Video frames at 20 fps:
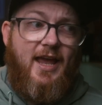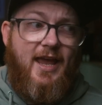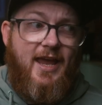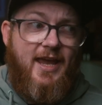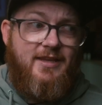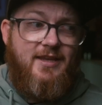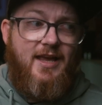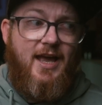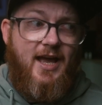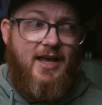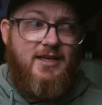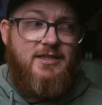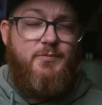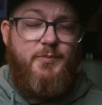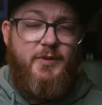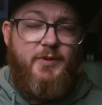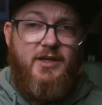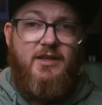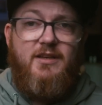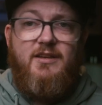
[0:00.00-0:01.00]
it has
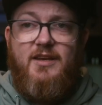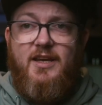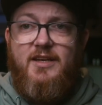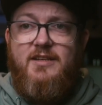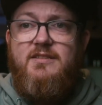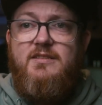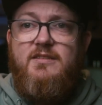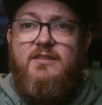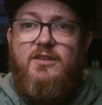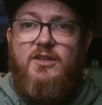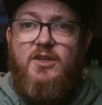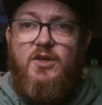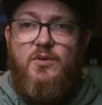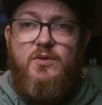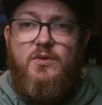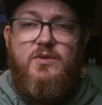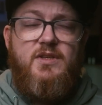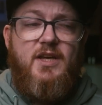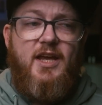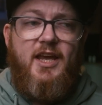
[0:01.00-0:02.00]
been nice to
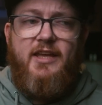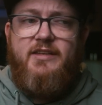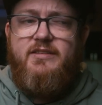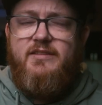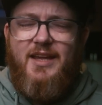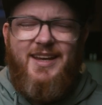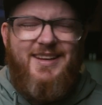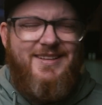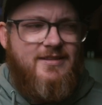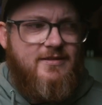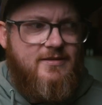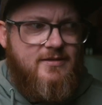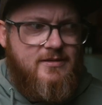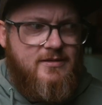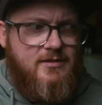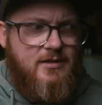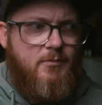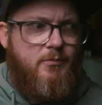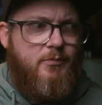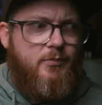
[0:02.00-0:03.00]
use. It's nice and
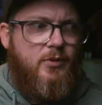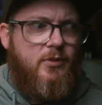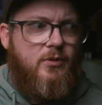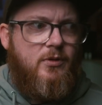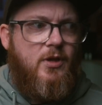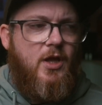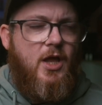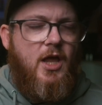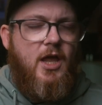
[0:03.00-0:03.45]
simple.